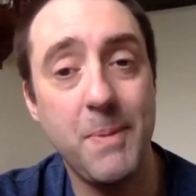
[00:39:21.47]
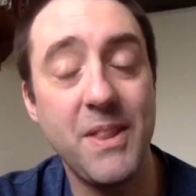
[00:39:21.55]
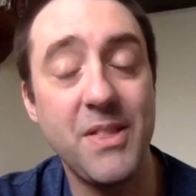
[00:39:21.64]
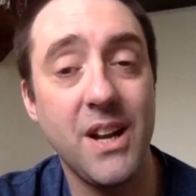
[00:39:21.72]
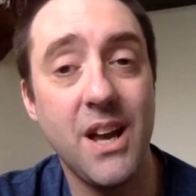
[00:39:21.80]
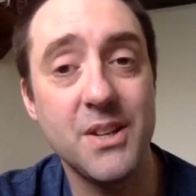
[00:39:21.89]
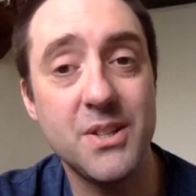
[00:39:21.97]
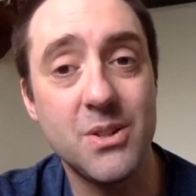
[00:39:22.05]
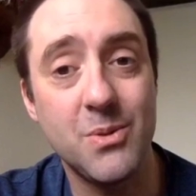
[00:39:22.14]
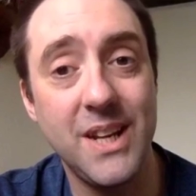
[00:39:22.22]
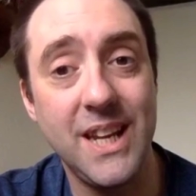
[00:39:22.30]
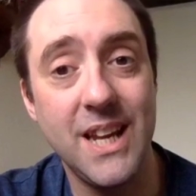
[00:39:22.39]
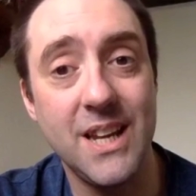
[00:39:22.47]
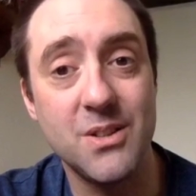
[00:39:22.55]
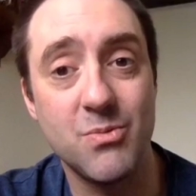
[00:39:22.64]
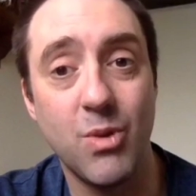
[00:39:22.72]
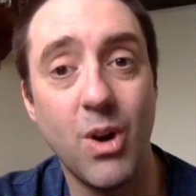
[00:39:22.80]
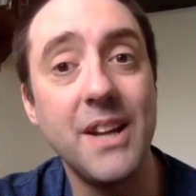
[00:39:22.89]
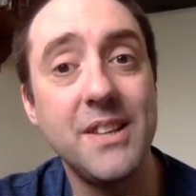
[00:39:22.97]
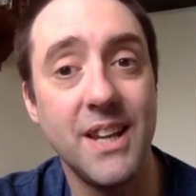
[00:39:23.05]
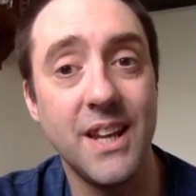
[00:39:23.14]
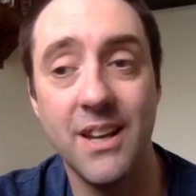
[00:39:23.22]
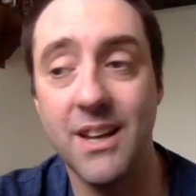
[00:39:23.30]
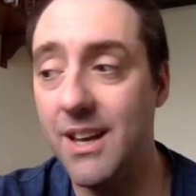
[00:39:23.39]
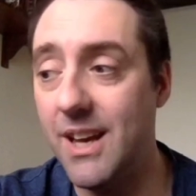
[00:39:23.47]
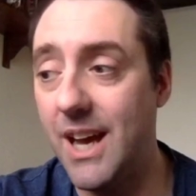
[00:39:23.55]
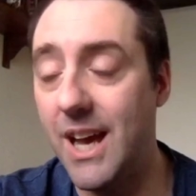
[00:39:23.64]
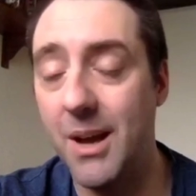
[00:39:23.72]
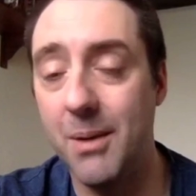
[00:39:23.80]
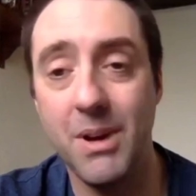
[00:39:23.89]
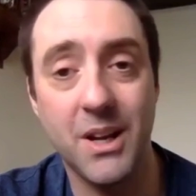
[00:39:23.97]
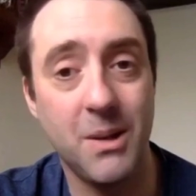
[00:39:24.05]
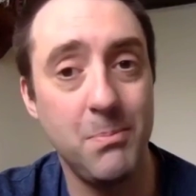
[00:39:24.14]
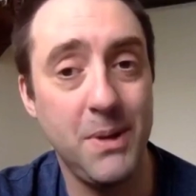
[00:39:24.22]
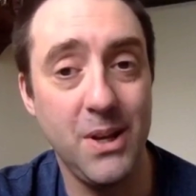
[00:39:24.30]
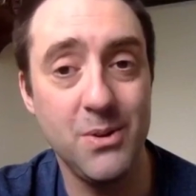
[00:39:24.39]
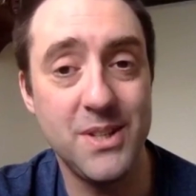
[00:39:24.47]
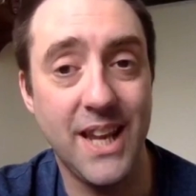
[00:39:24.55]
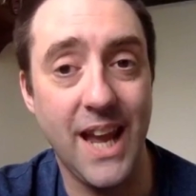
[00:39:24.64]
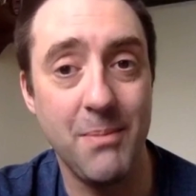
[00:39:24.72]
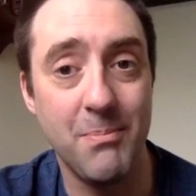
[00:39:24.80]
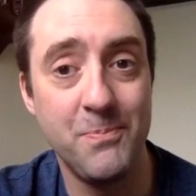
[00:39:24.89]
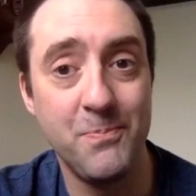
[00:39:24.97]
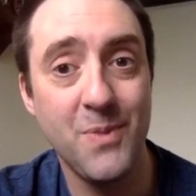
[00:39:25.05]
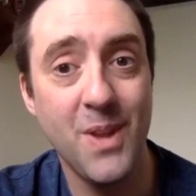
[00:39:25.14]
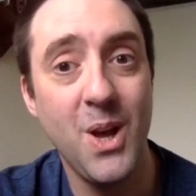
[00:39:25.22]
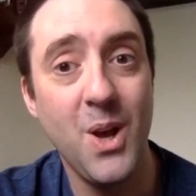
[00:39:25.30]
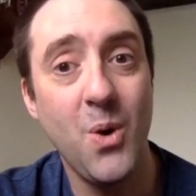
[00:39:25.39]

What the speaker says: I spent the last 3 years writing a computer game